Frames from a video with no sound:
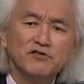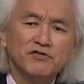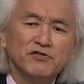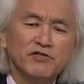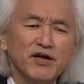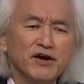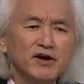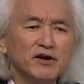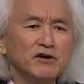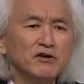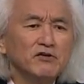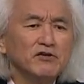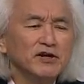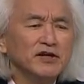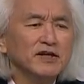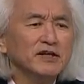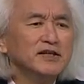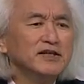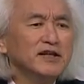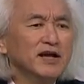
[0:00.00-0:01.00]
there
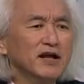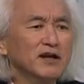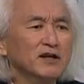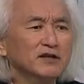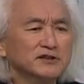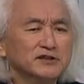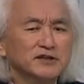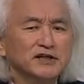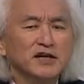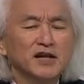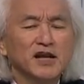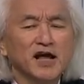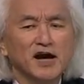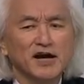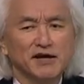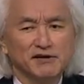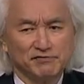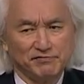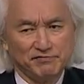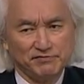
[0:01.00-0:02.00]
intelligent
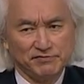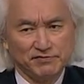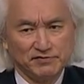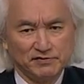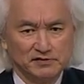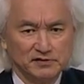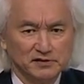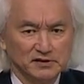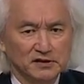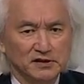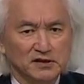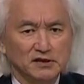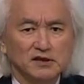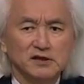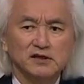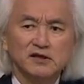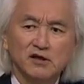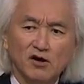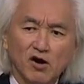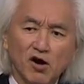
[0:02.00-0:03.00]
life
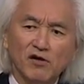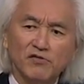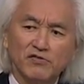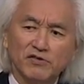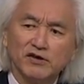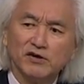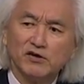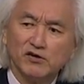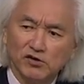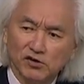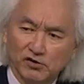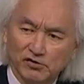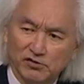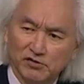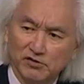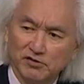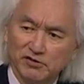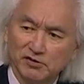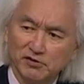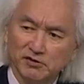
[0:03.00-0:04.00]
on the
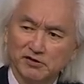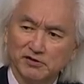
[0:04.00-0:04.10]
Earth?